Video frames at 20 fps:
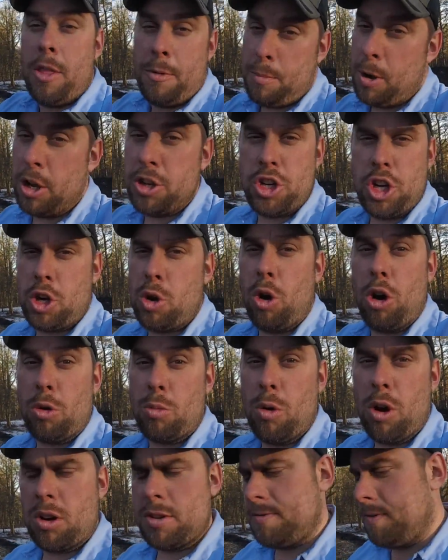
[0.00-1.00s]
Bungee
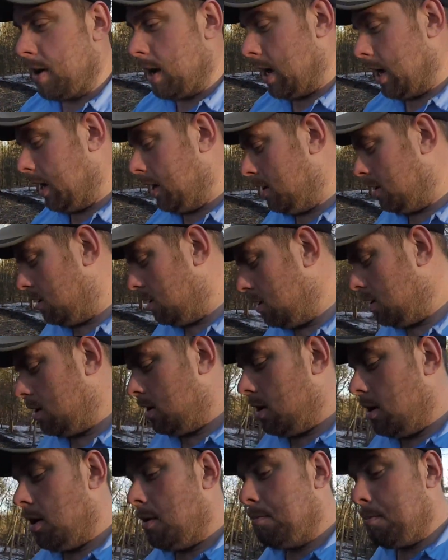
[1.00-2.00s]
cord works fine.
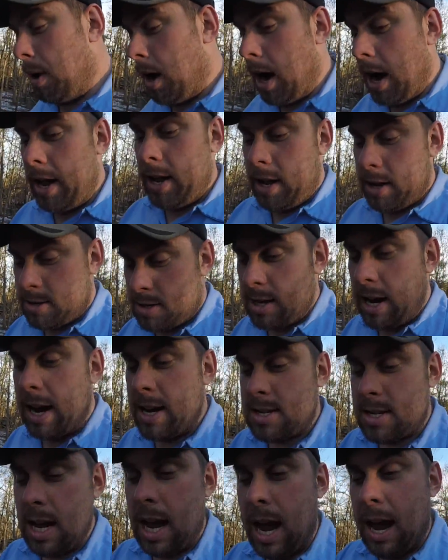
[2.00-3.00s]
But it's
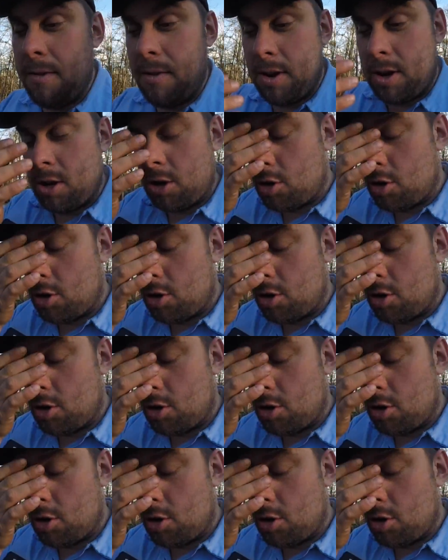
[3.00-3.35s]
nice to have it